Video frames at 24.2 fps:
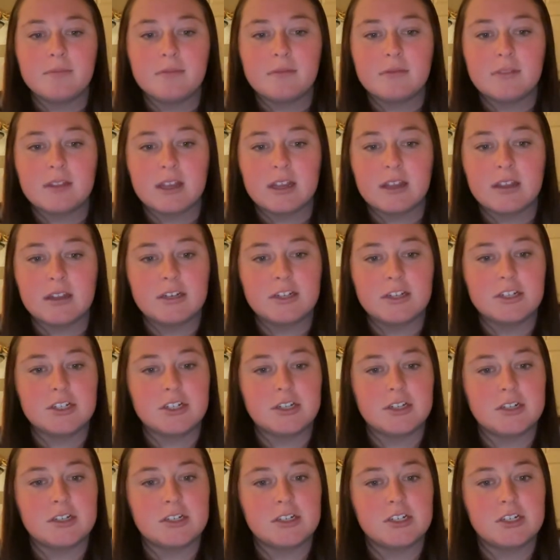the
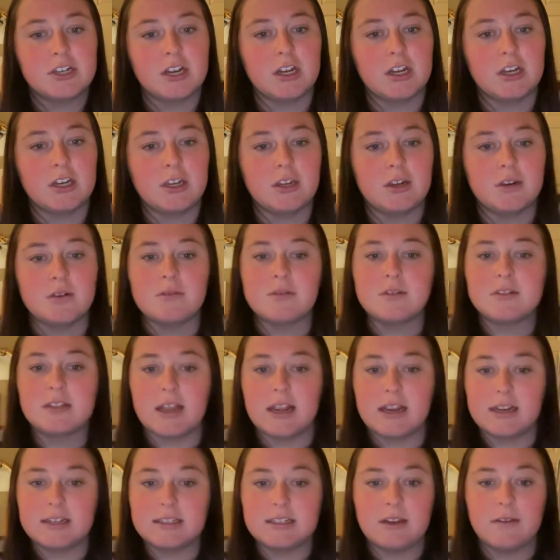clinician should use
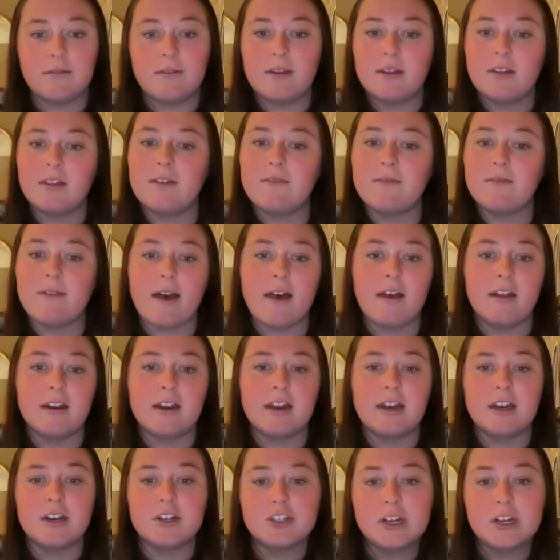scientifically
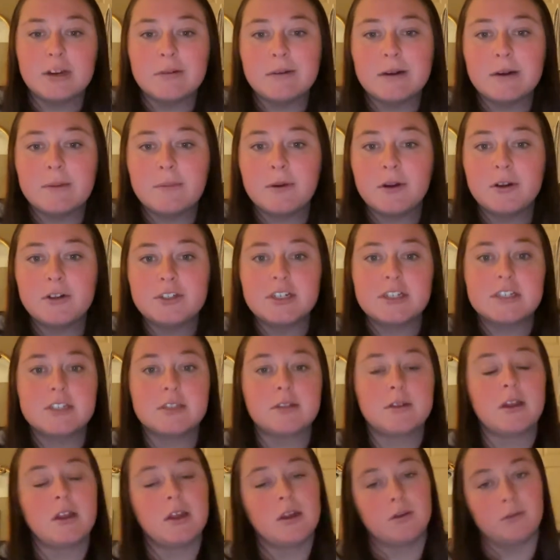validated treatment approaches,
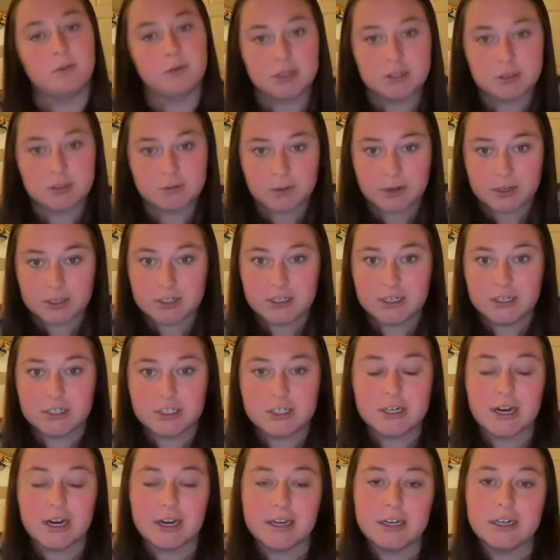which is what she is
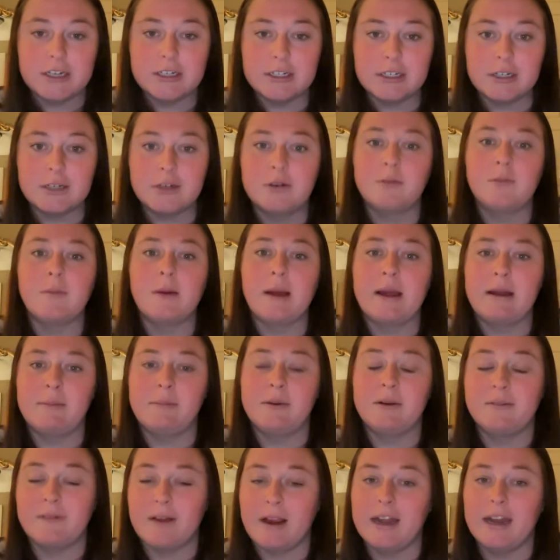trying to do by
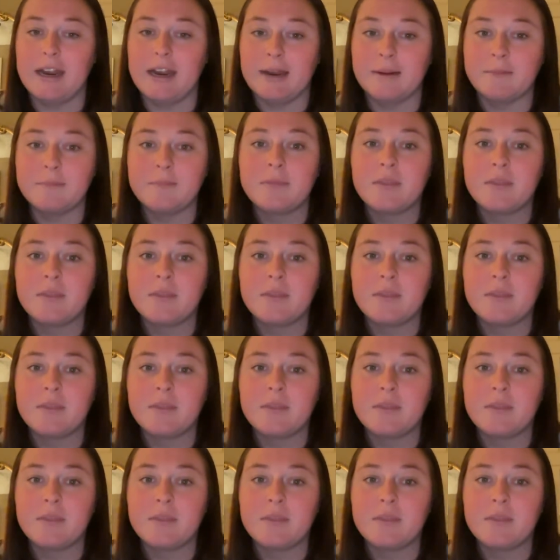providing